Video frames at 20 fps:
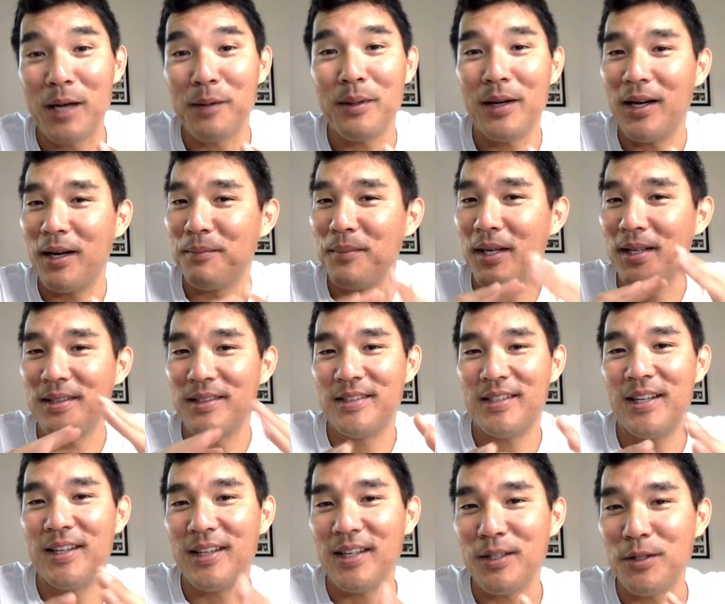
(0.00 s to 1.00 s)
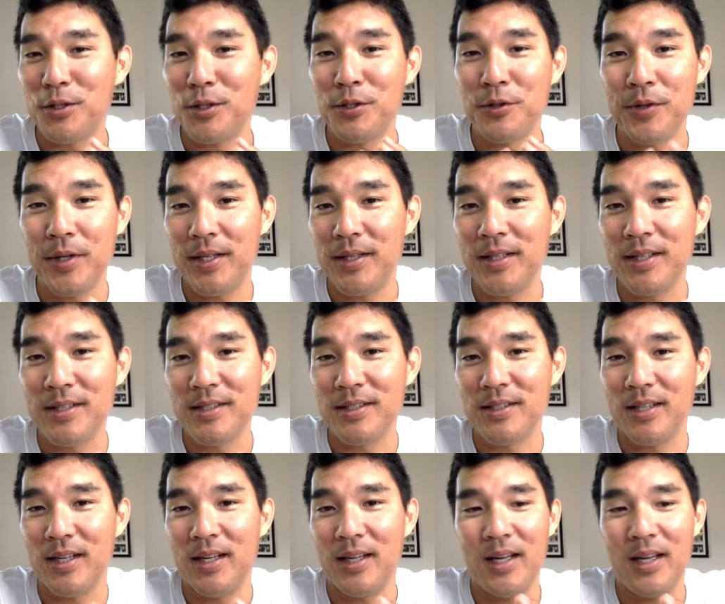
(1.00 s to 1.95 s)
I'm not saying that you should trade this.